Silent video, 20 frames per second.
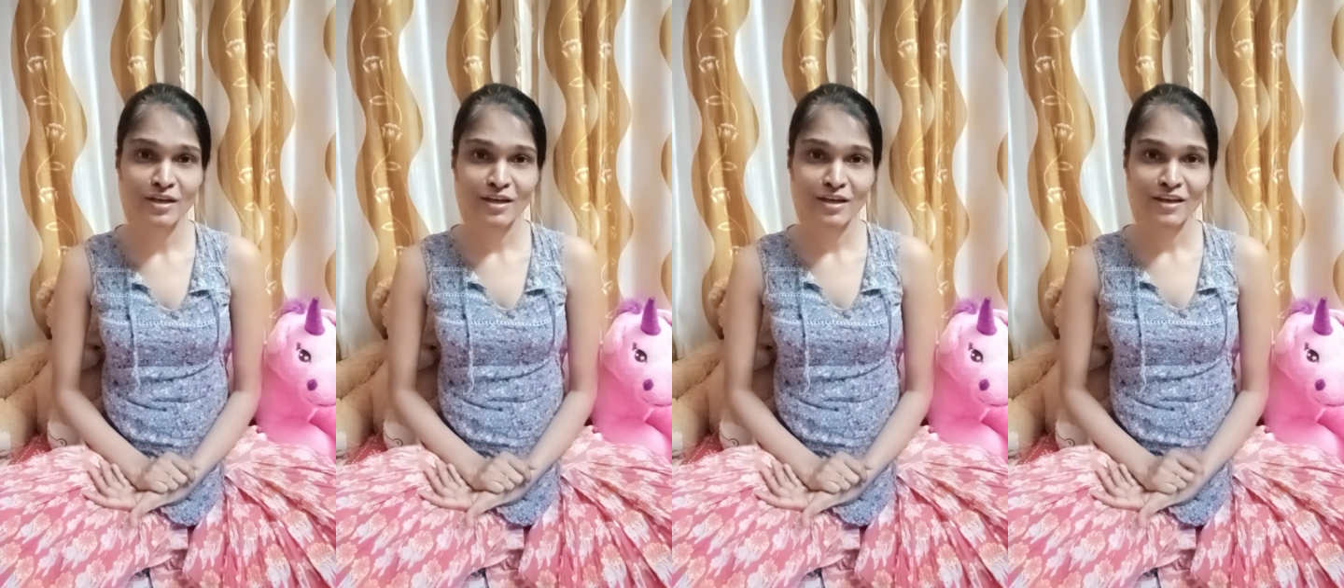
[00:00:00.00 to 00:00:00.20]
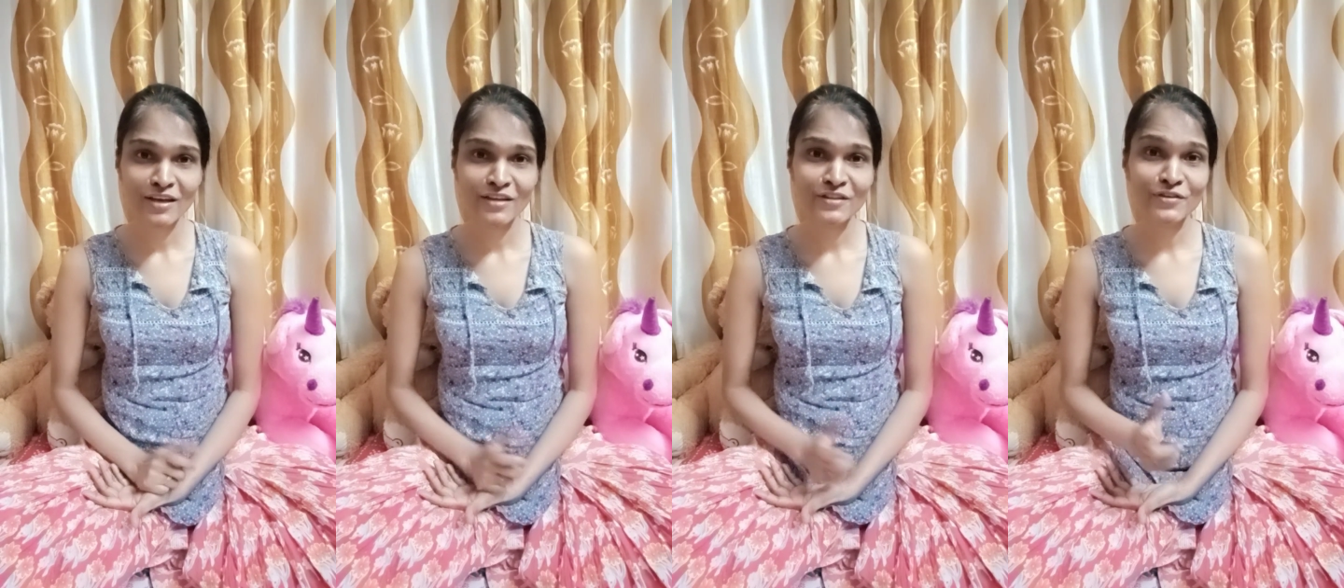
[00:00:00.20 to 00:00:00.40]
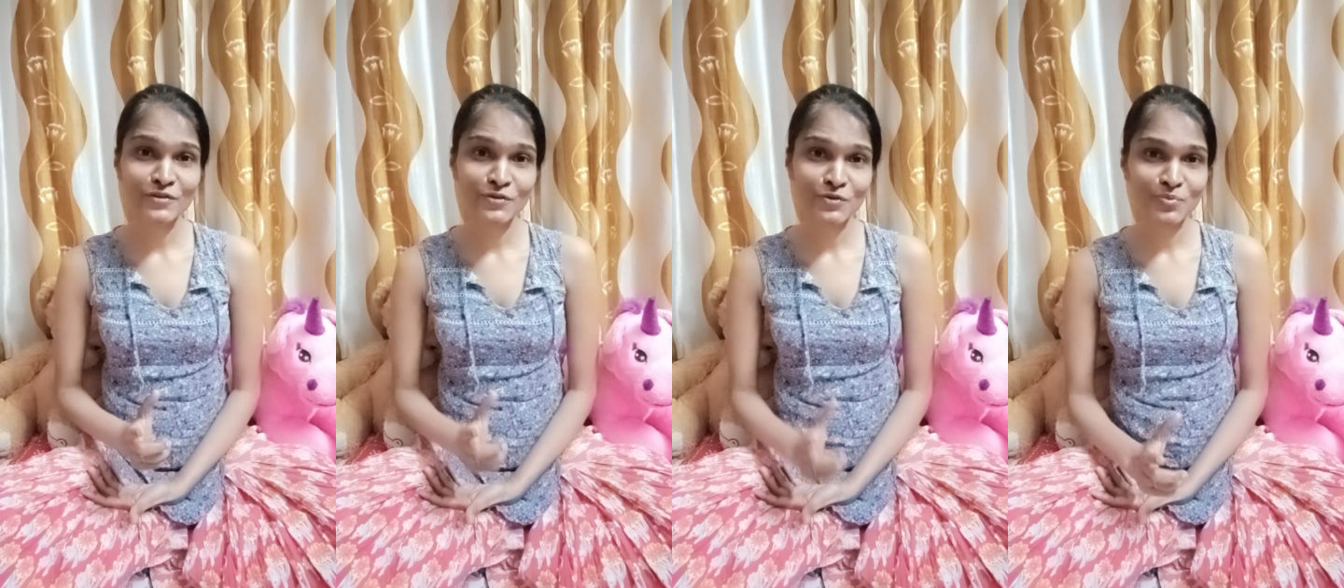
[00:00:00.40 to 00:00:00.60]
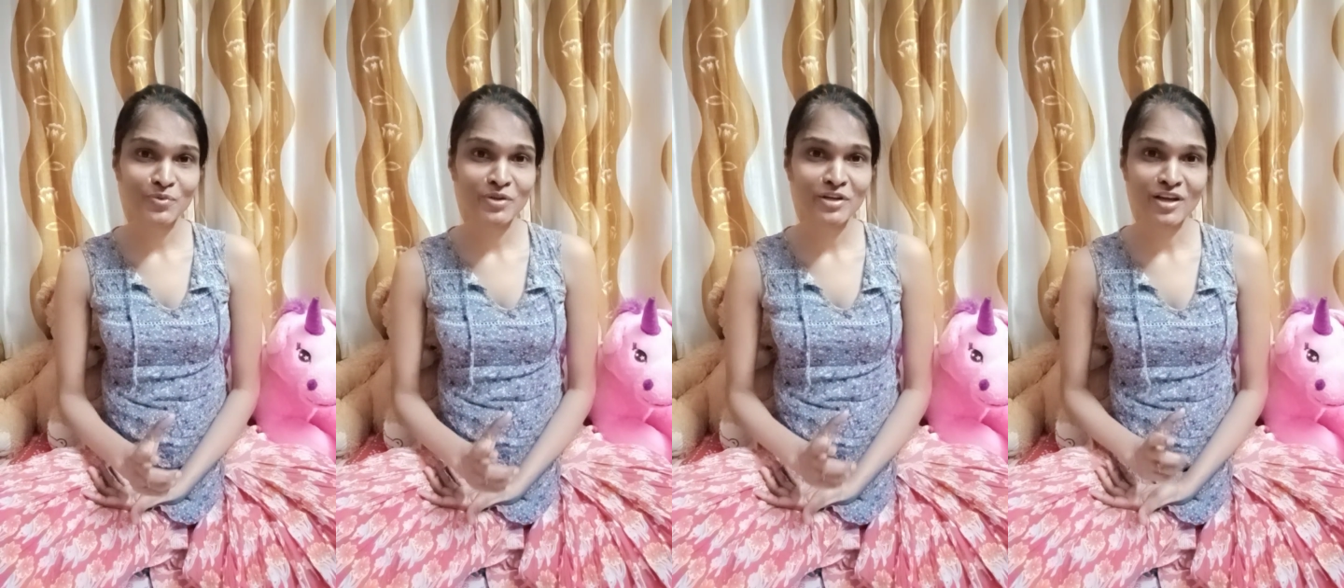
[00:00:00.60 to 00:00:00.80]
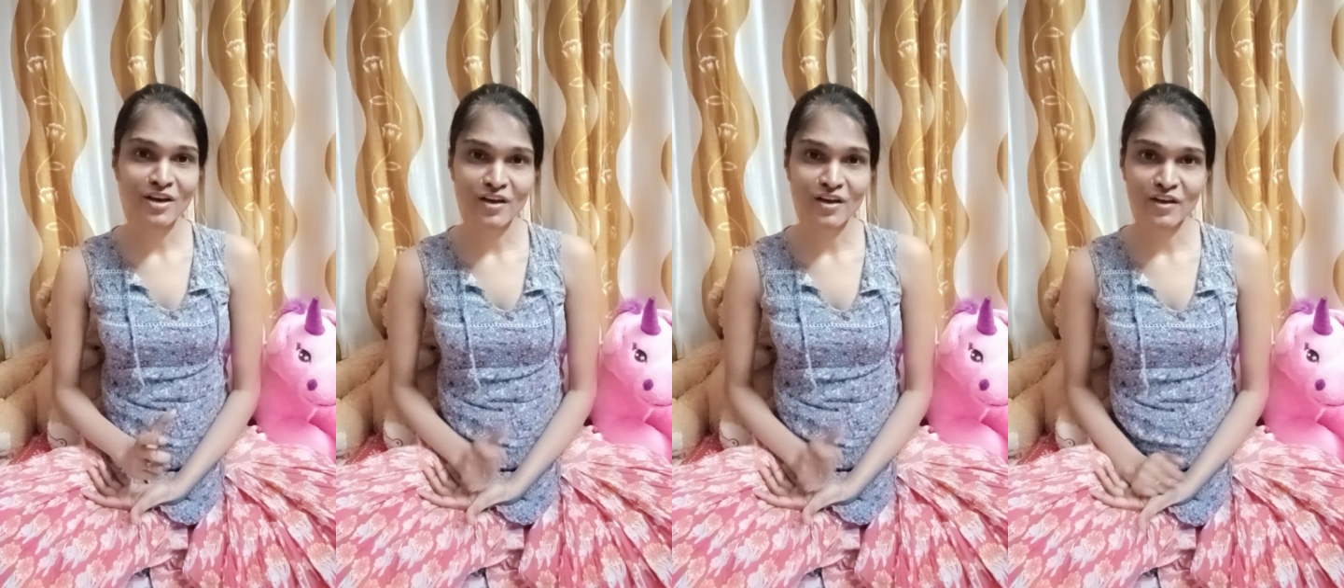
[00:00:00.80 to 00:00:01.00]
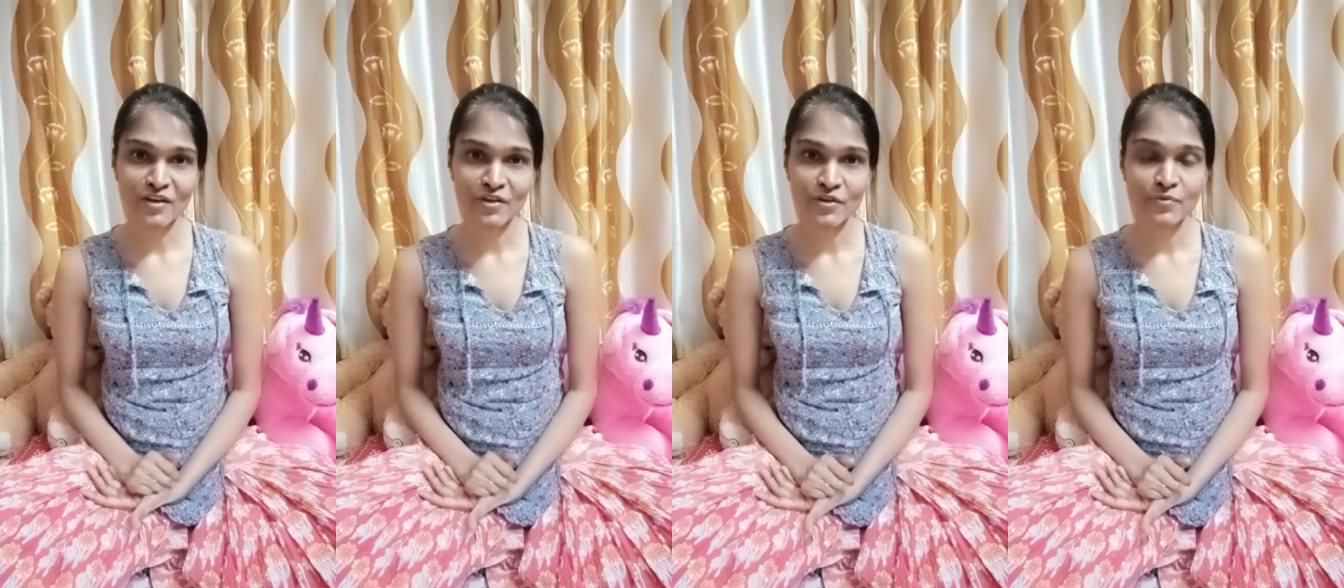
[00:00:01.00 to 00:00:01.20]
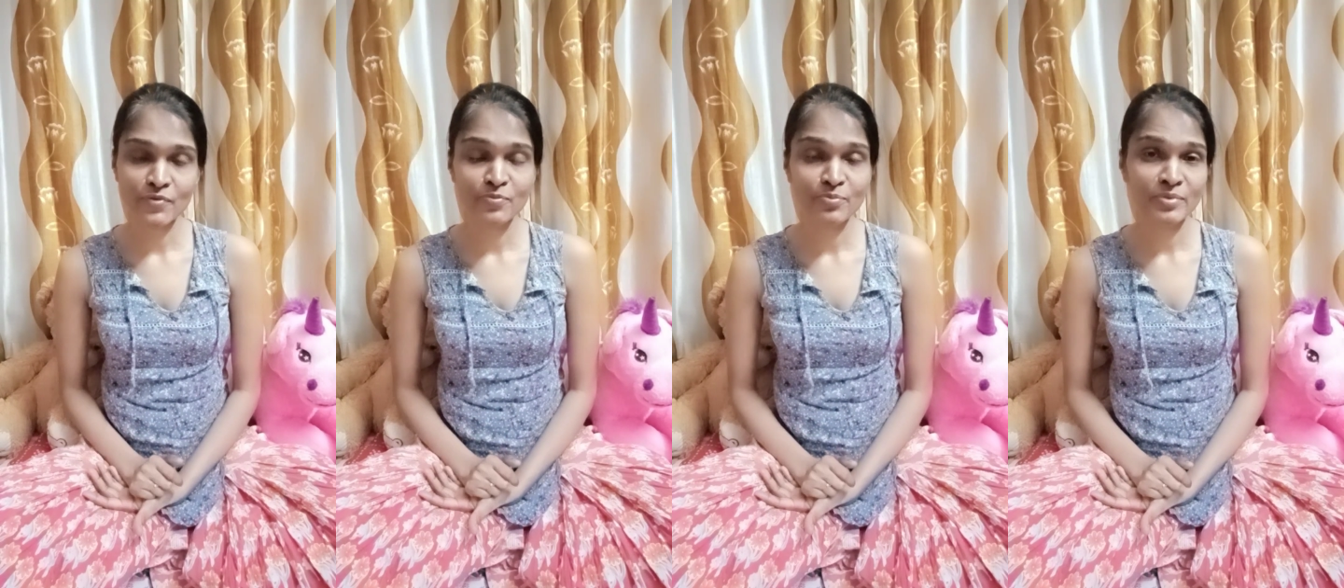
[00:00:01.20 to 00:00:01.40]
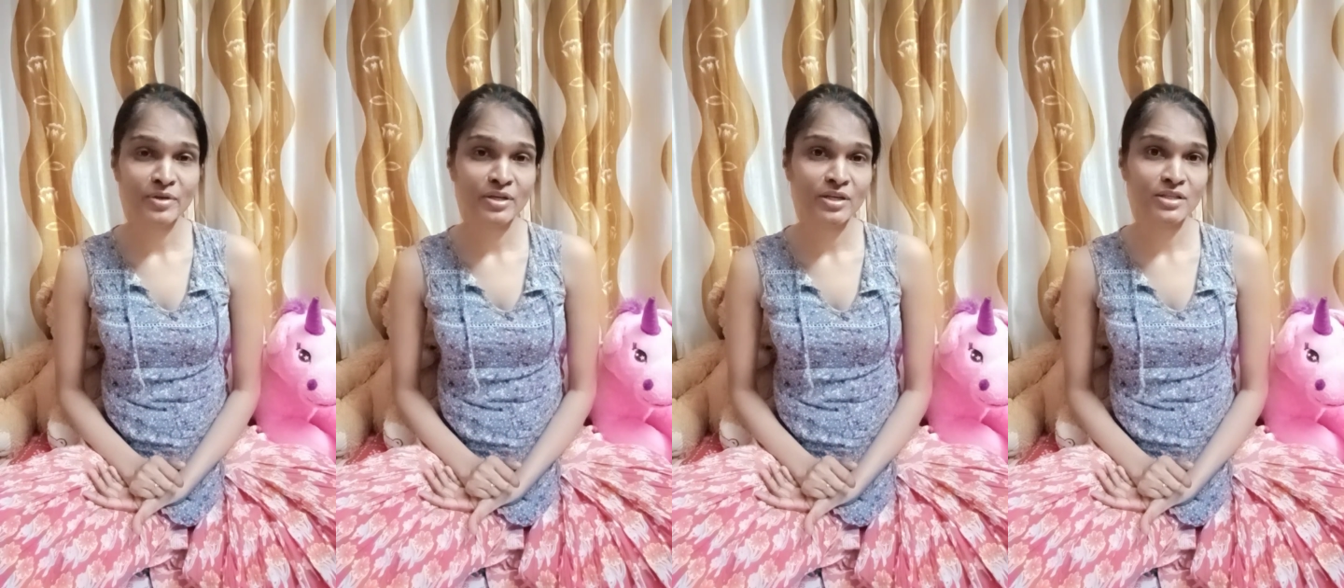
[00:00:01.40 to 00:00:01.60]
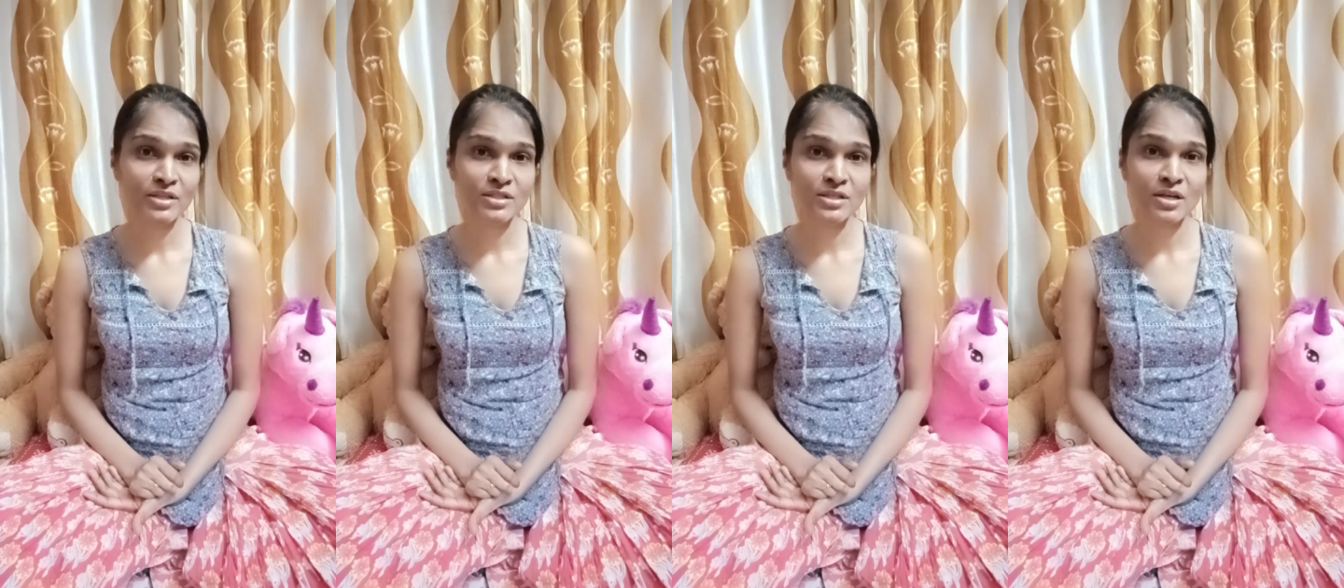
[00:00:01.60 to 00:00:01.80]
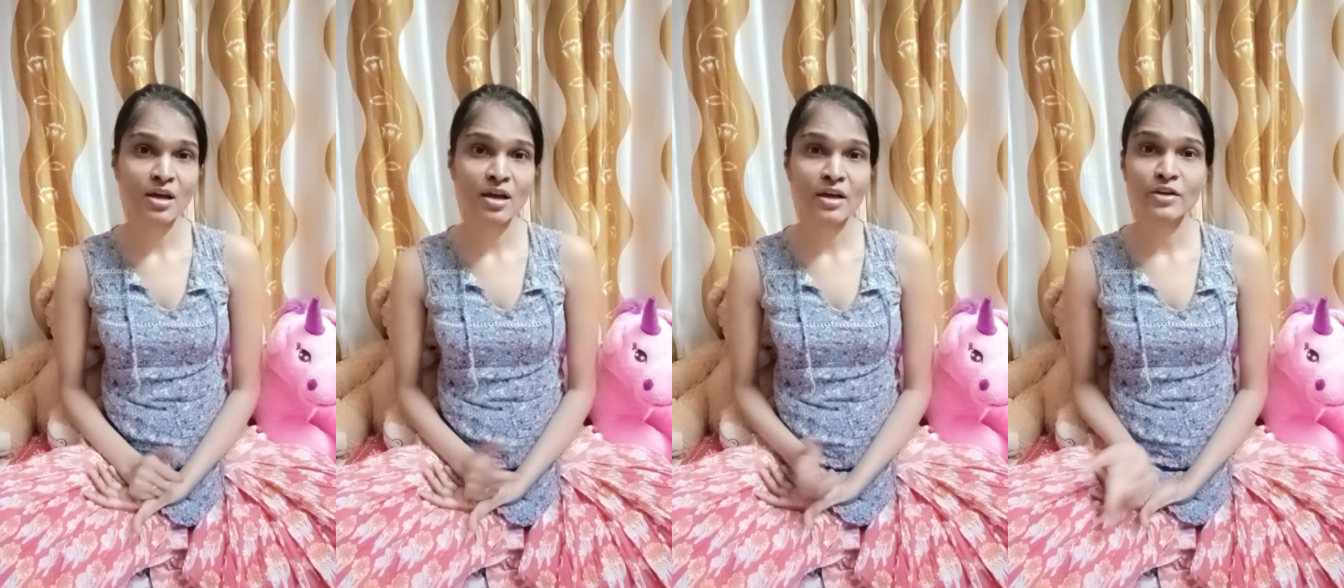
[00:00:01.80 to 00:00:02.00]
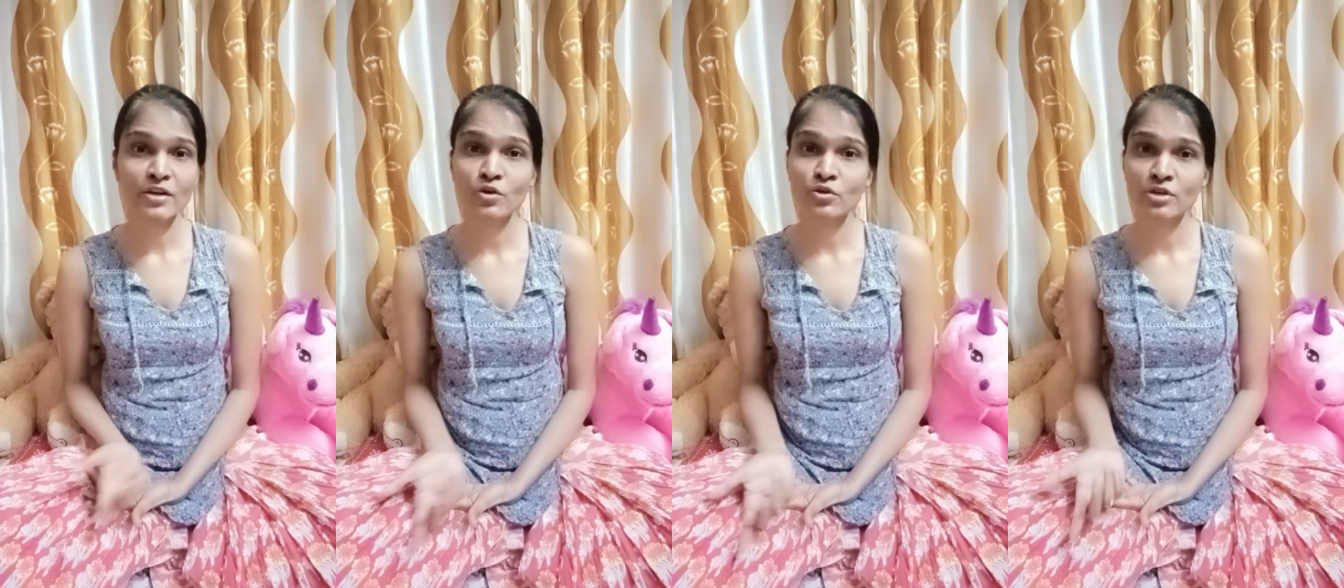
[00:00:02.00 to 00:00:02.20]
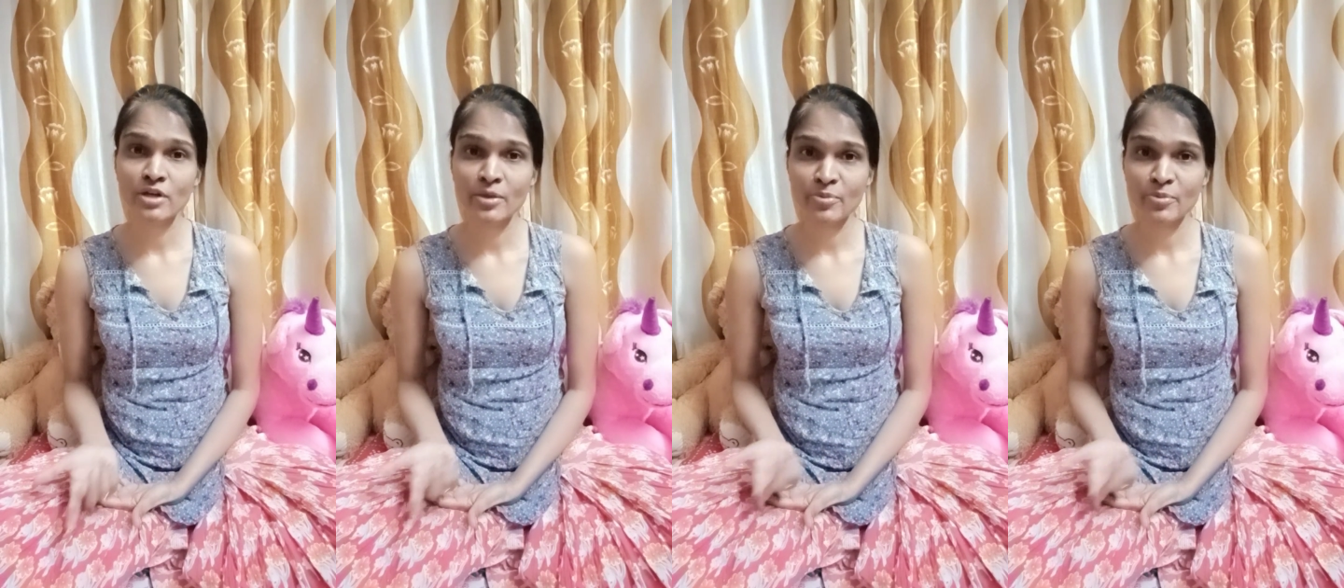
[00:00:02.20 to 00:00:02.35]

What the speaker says: in the human eye, be it higher order